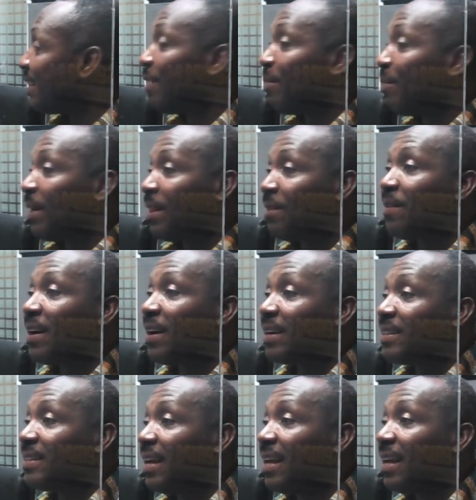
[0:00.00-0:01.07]
about the fact
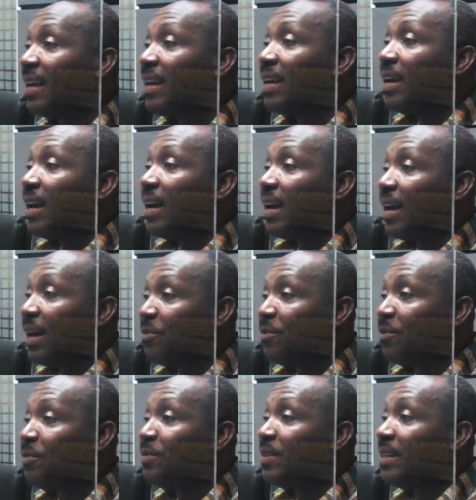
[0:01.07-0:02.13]
say
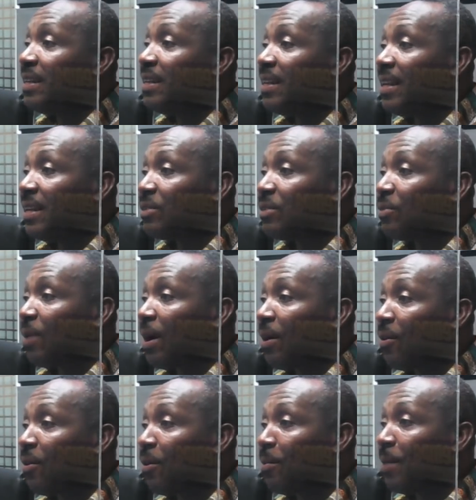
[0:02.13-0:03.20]
15 days one
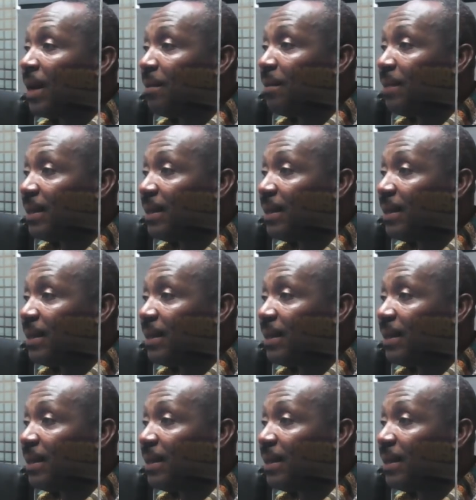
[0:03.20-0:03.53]
co-parliament.